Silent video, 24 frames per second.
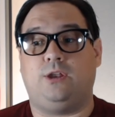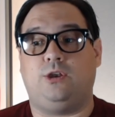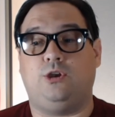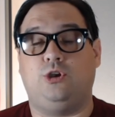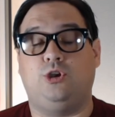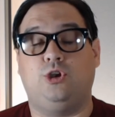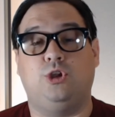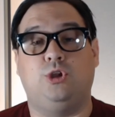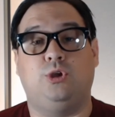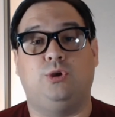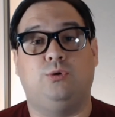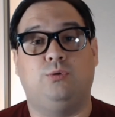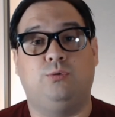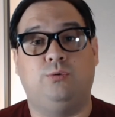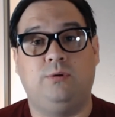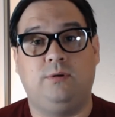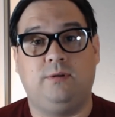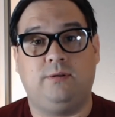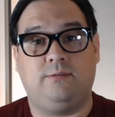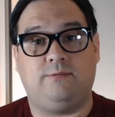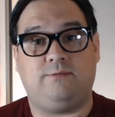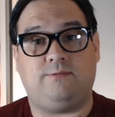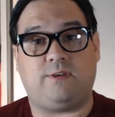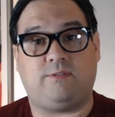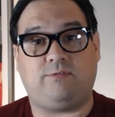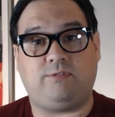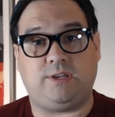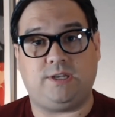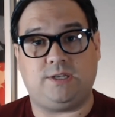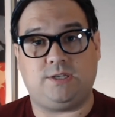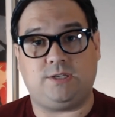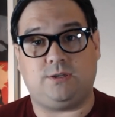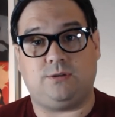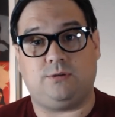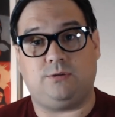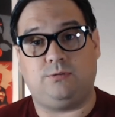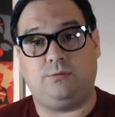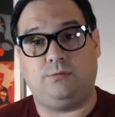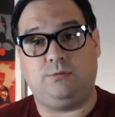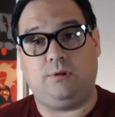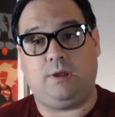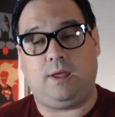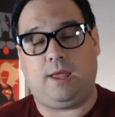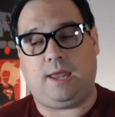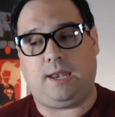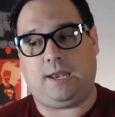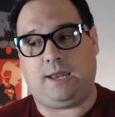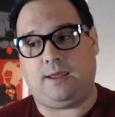new 52,
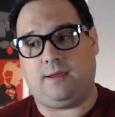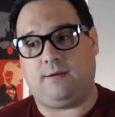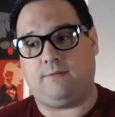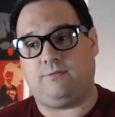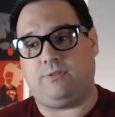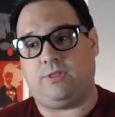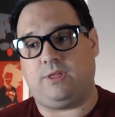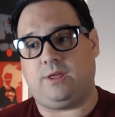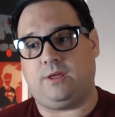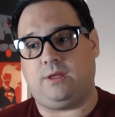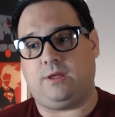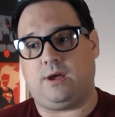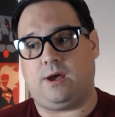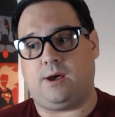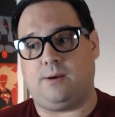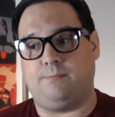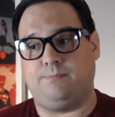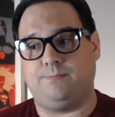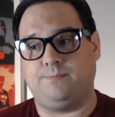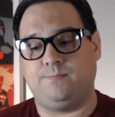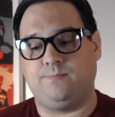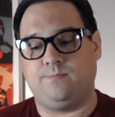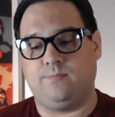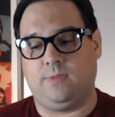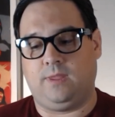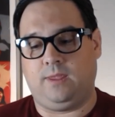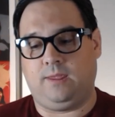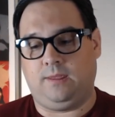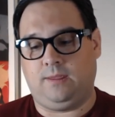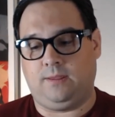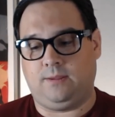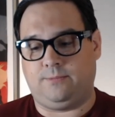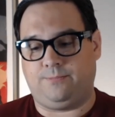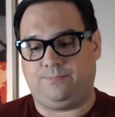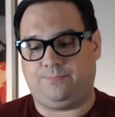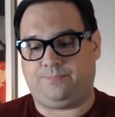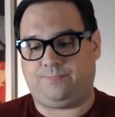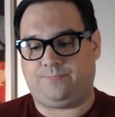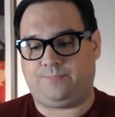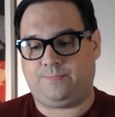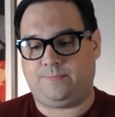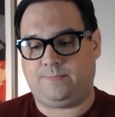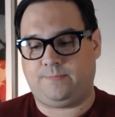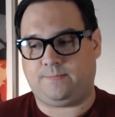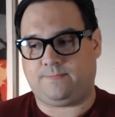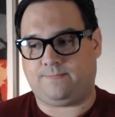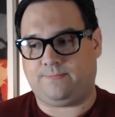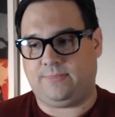any of the
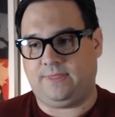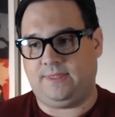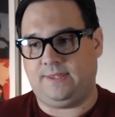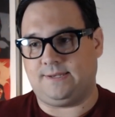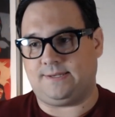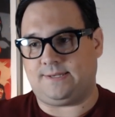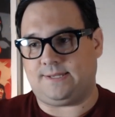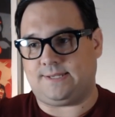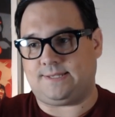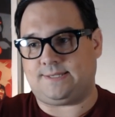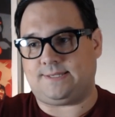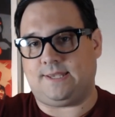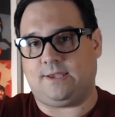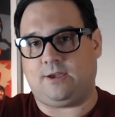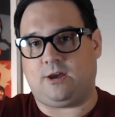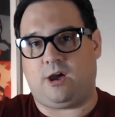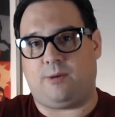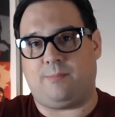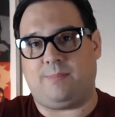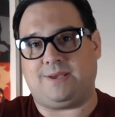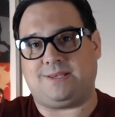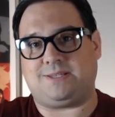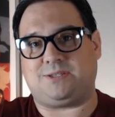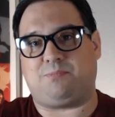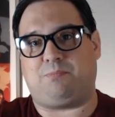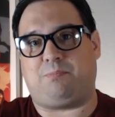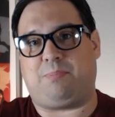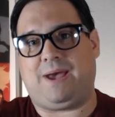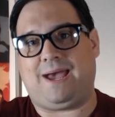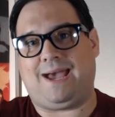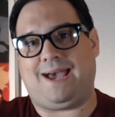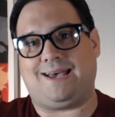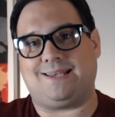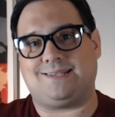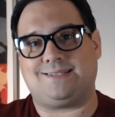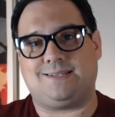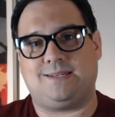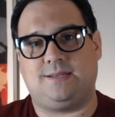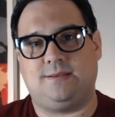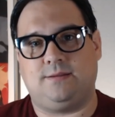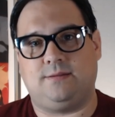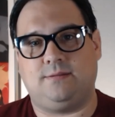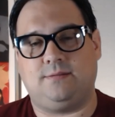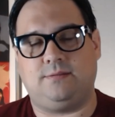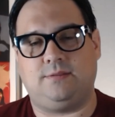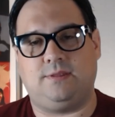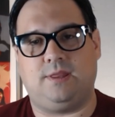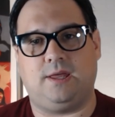DC Comics past
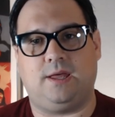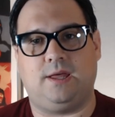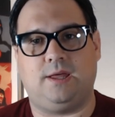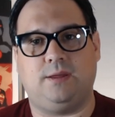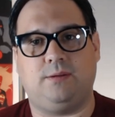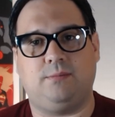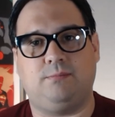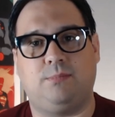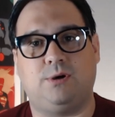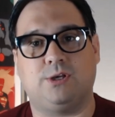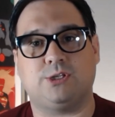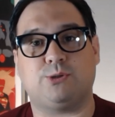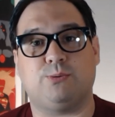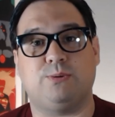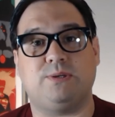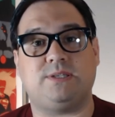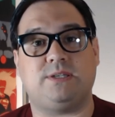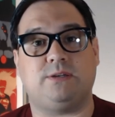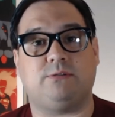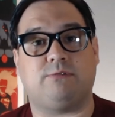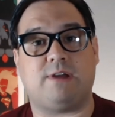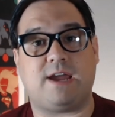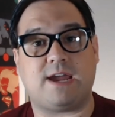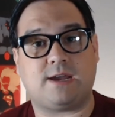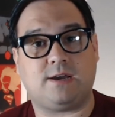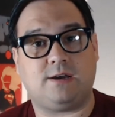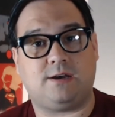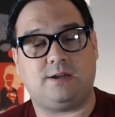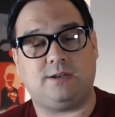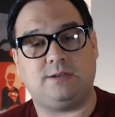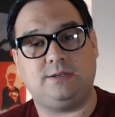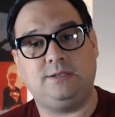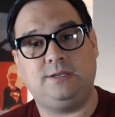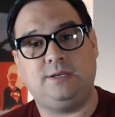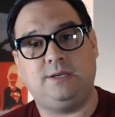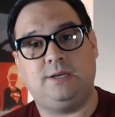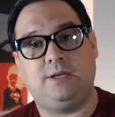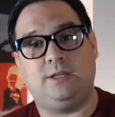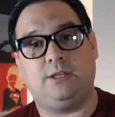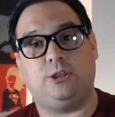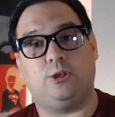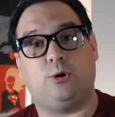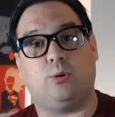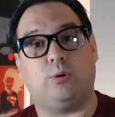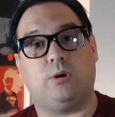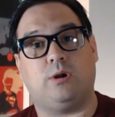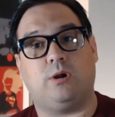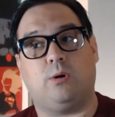the most recent retcon
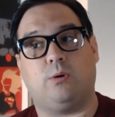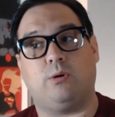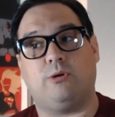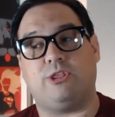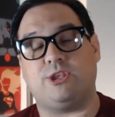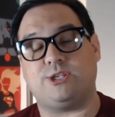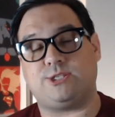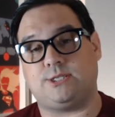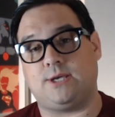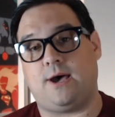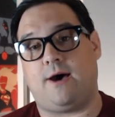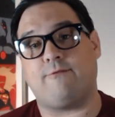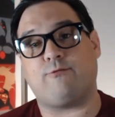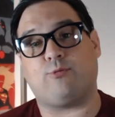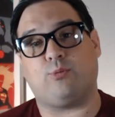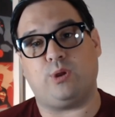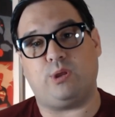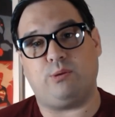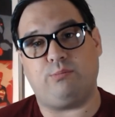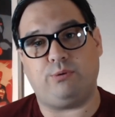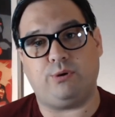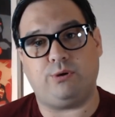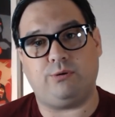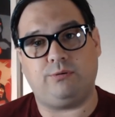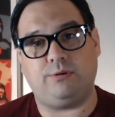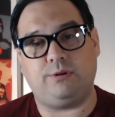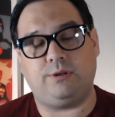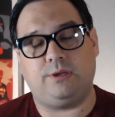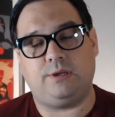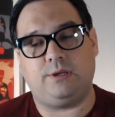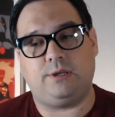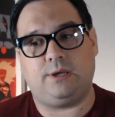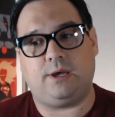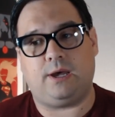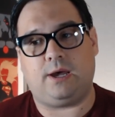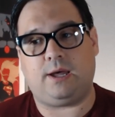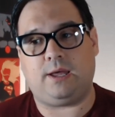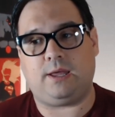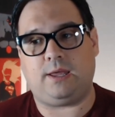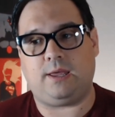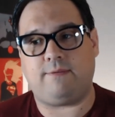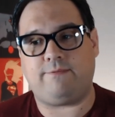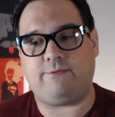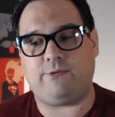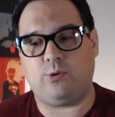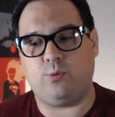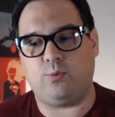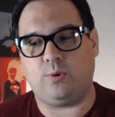or the soft reboot,
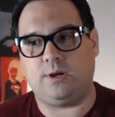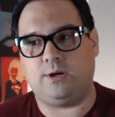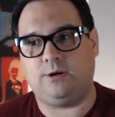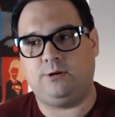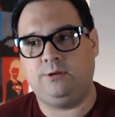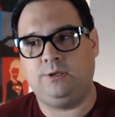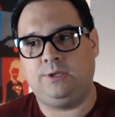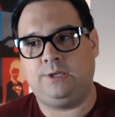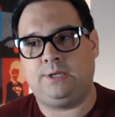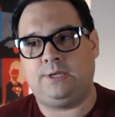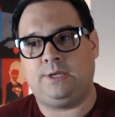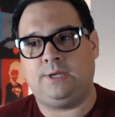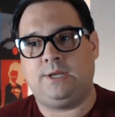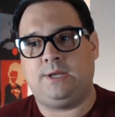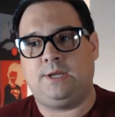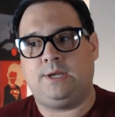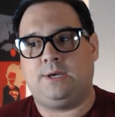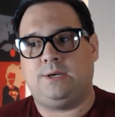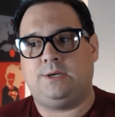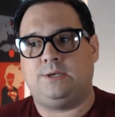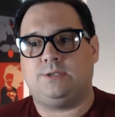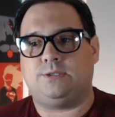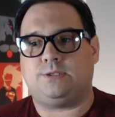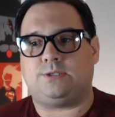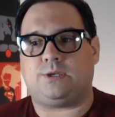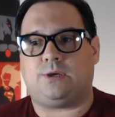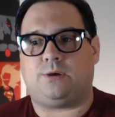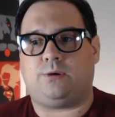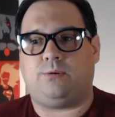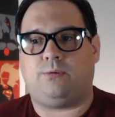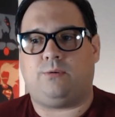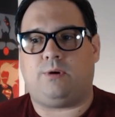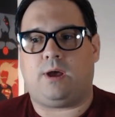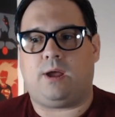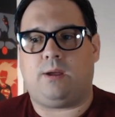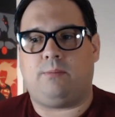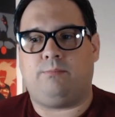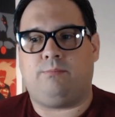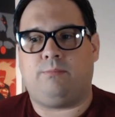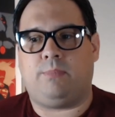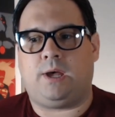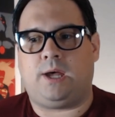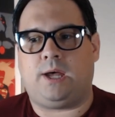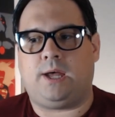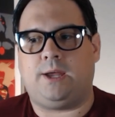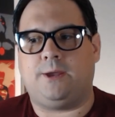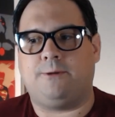if you will. So I'm